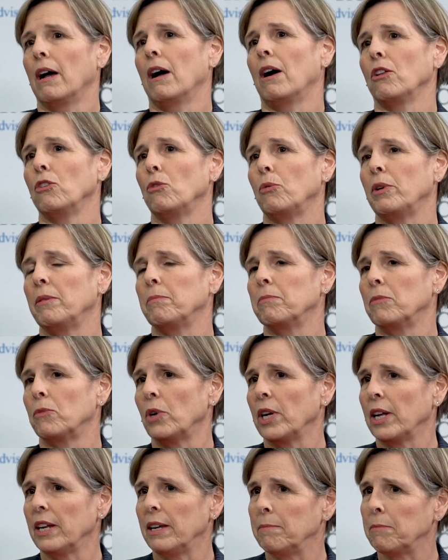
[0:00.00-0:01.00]
how do we
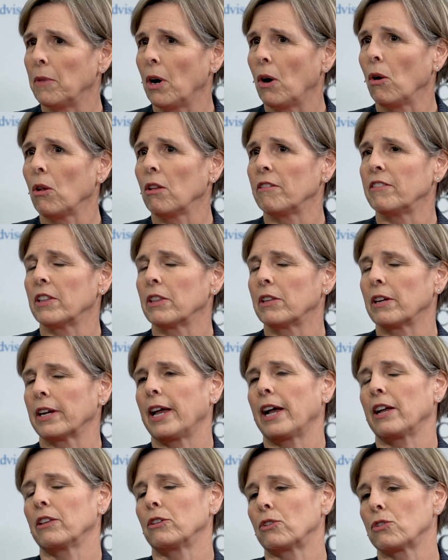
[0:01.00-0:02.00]
really all of it
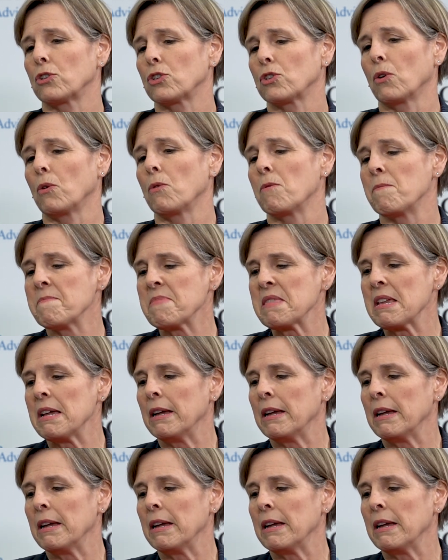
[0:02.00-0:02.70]
together. So